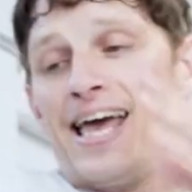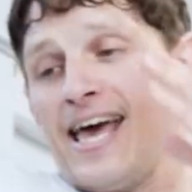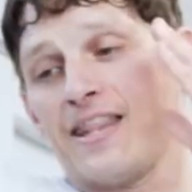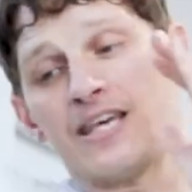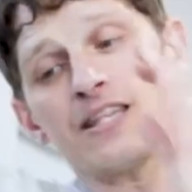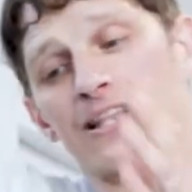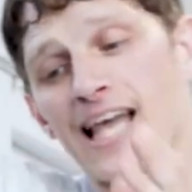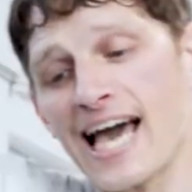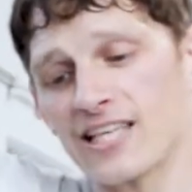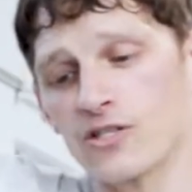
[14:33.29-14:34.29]
then the
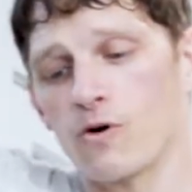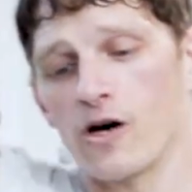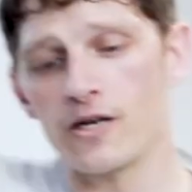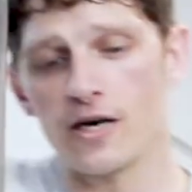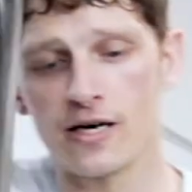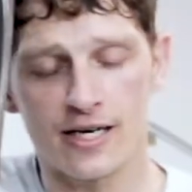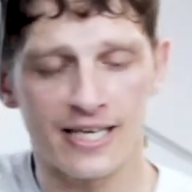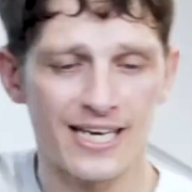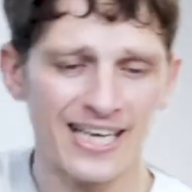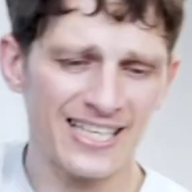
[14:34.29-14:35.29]
last one,
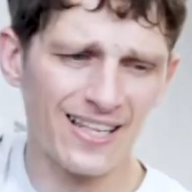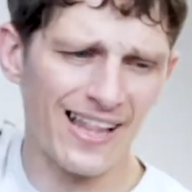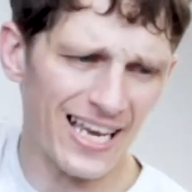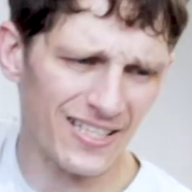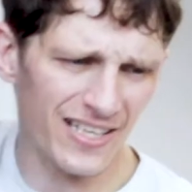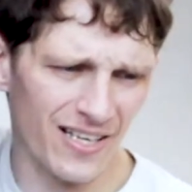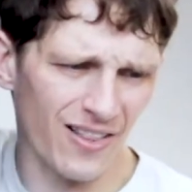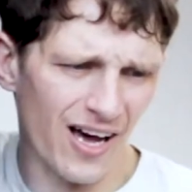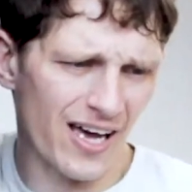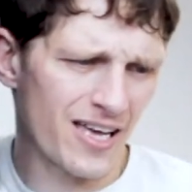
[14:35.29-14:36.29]
again, I say lastly a
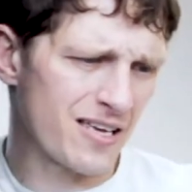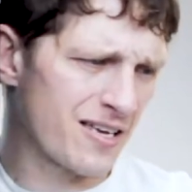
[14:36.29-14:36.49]
lot.